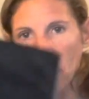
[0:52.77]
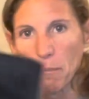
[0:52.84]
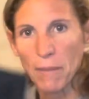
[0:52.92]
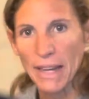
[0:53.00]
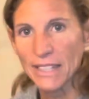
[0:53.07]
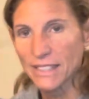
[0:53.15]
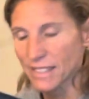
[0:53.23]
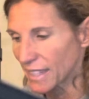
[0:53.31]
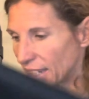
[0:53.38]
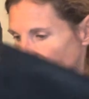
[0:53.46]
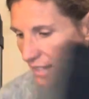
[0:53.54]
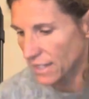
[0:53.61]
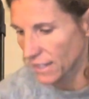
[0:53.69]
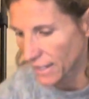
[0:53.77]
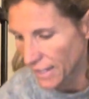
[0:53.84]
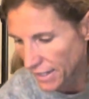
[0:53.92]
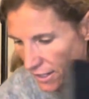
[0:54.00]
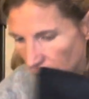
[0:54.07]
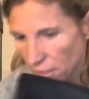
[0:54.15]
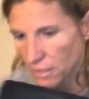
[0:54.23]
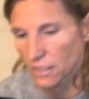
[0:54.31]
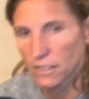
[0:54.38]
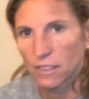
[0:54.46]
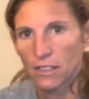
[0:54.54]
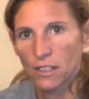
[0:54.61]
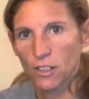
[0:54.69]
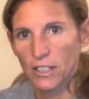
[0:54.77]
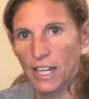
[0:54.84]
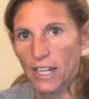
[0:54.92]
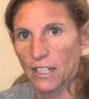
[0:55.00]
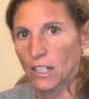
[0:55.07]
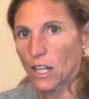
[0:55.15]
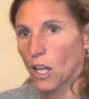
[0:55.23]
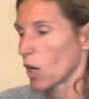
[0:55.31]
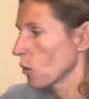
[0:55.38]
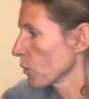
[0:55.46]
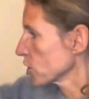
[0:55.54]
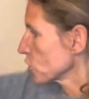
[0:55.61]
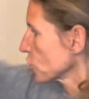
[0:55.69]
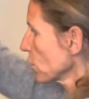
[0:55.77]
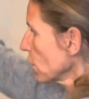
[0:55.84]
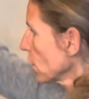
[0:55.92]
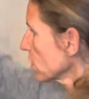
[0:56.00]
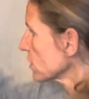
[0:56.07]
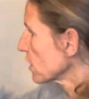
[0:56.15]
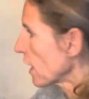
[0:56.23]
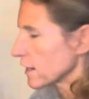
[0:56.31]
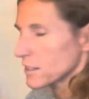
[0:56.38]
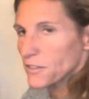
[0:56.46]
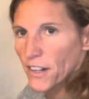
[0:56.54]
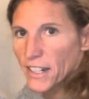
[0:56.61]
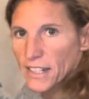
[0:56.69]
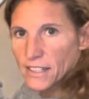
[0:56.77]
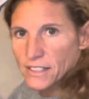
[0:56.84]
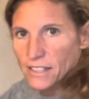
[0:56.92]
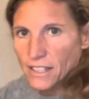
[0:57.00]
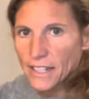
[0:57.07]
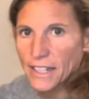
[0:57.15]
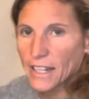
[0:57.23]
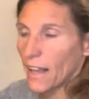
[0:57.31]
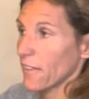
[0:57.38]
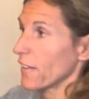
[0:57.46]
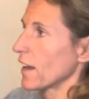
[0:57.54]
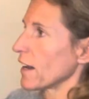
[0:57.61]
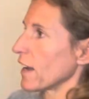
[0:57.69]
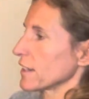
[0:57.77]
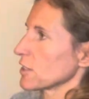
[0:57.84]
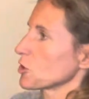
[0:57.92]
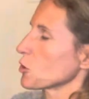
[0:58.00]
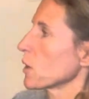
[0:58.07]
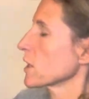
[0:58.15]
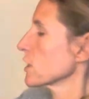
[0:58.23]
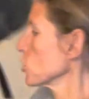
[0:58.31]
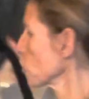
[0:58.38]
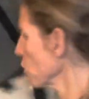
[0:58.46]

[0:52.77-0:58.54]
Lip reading: main seat here, okay, which slides very easily, and that I can quickly show